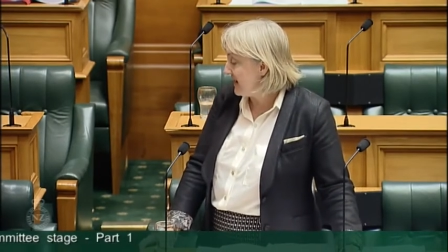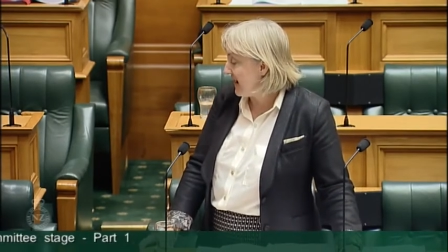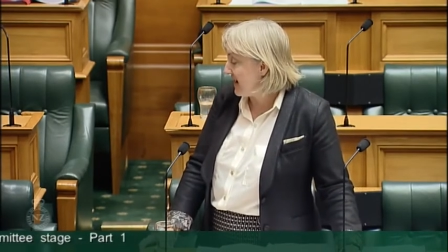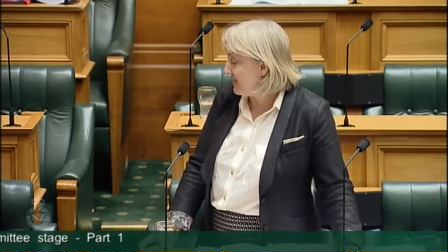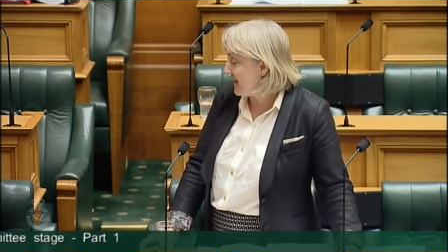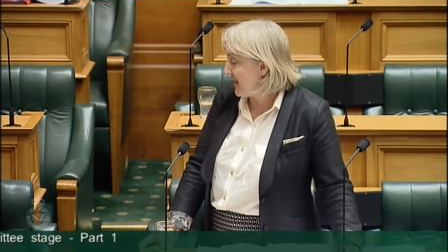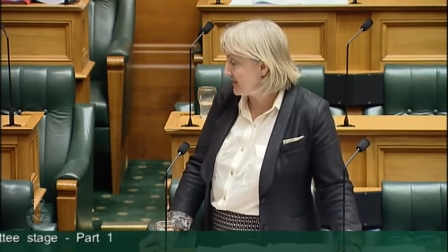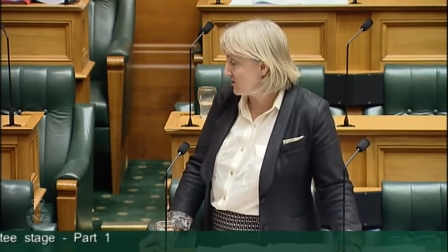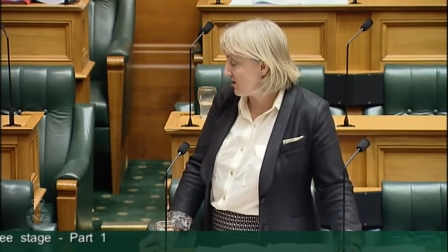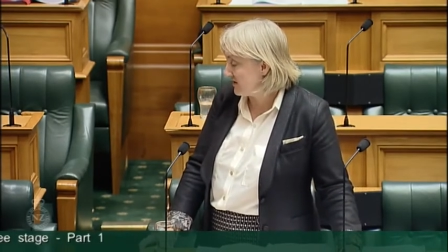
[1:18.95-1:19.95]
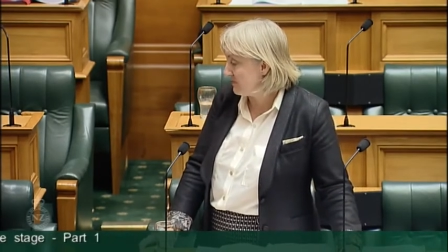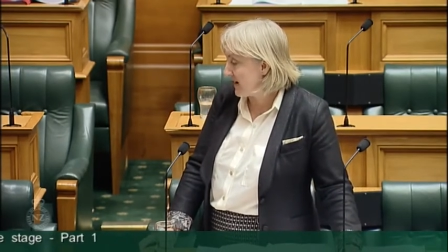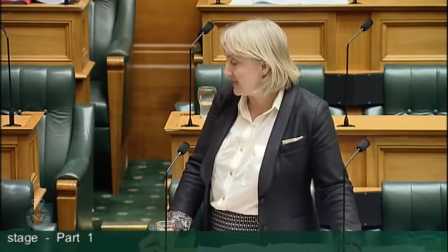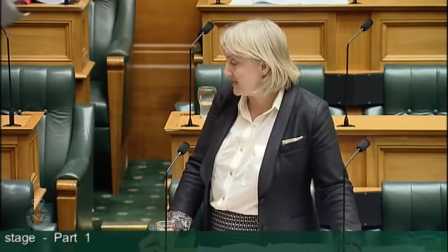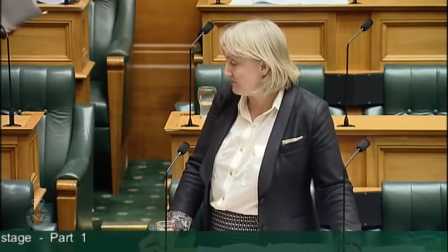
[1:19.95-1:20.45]
uh, that has
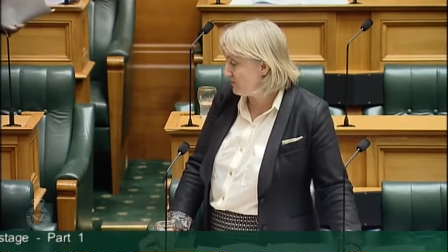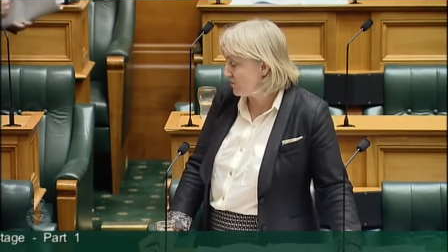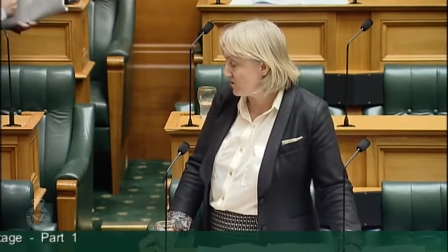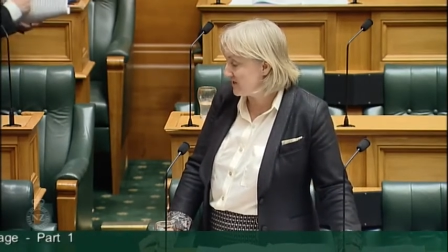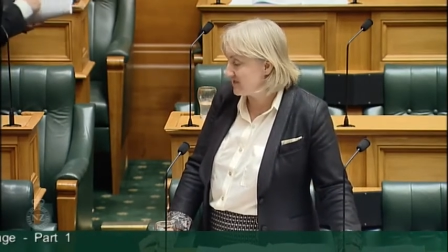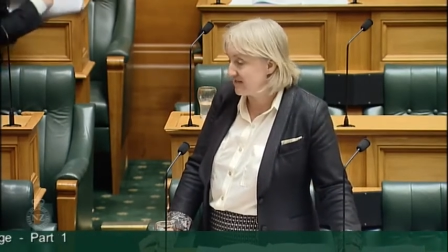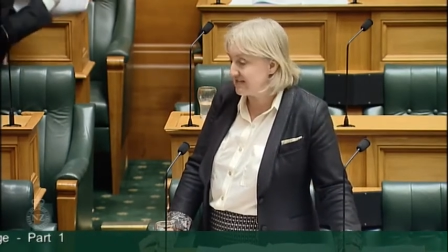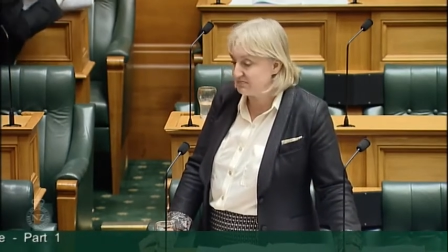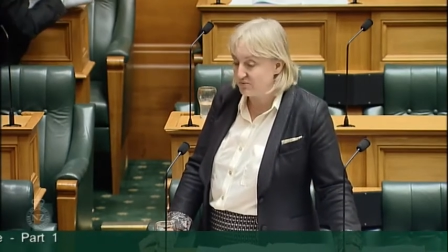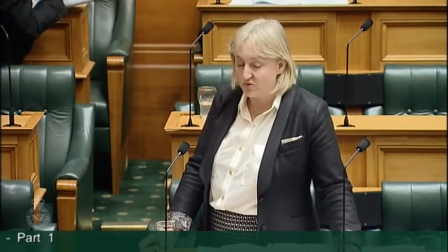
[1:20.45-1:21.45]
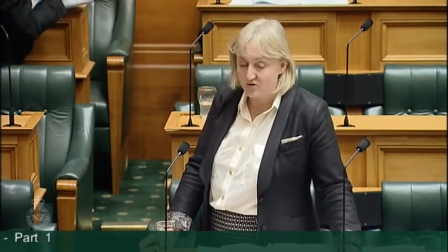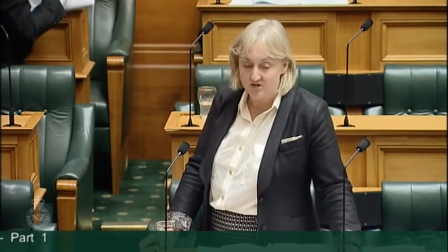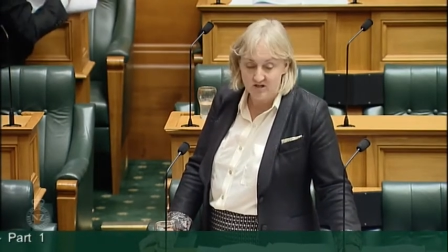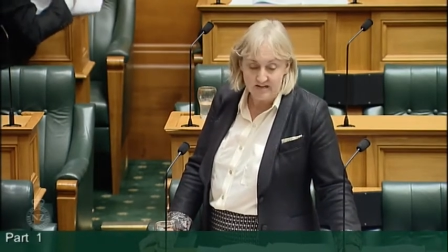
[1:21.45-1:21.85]
cross-party support and its, its broad